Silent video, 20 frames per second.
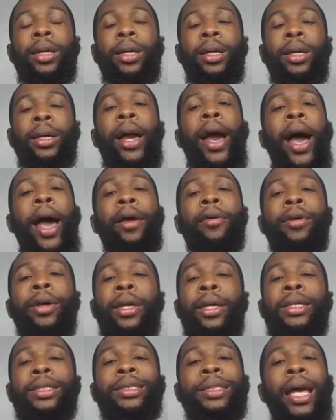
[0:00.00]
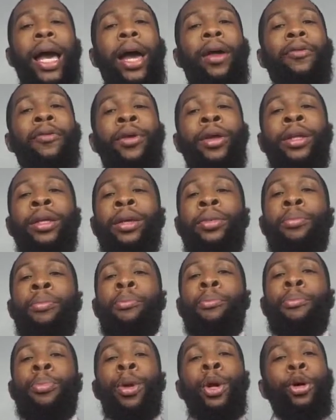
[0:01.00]
Kyrie is not really
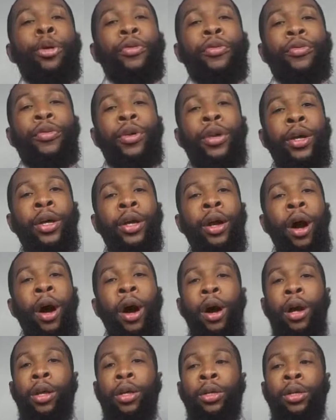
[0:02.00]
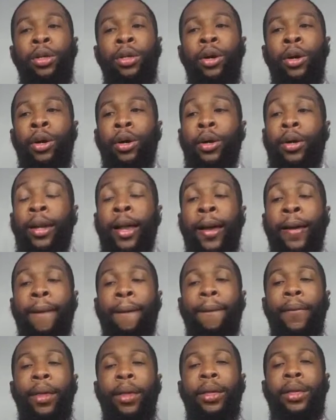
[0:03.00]
built for the Garden, dog.
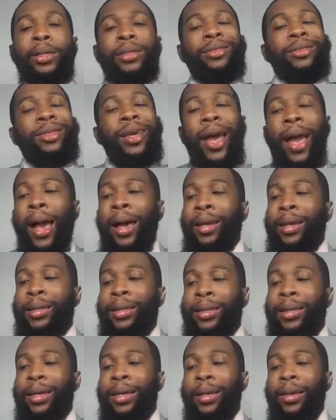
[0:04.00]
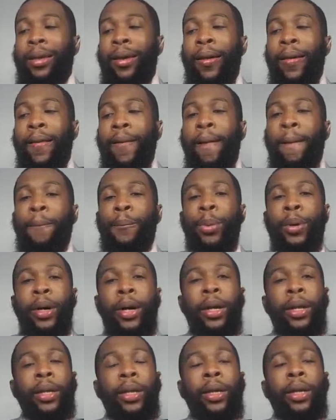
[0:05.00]
Like, he's talented,
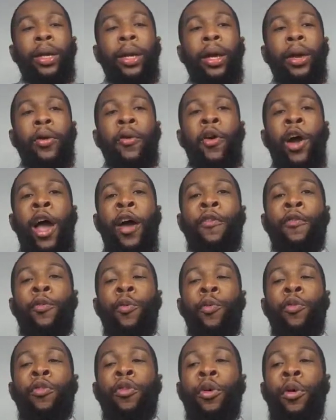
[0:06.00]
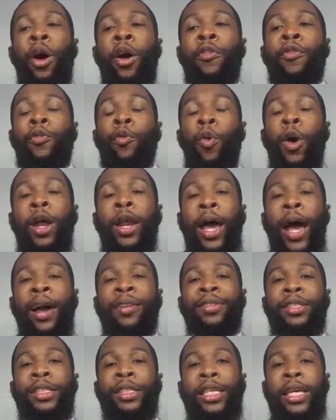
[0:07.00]
but of what
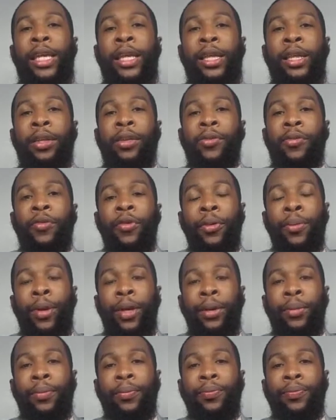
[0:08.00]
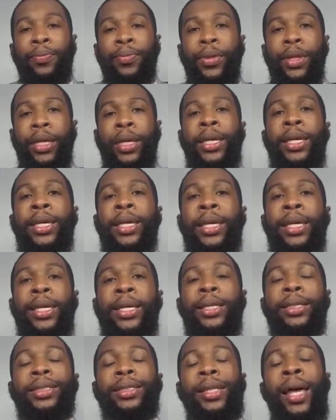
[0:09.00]
I've seen from him,
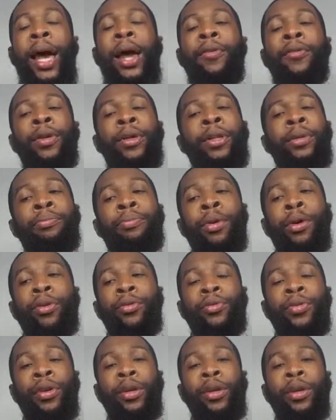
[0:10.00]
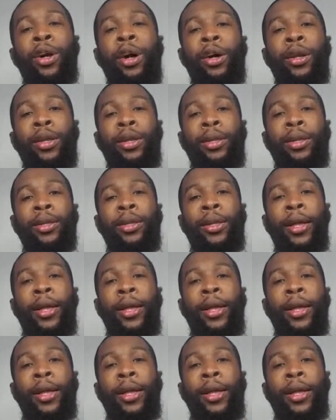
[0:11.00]
he's not really built for the Garden.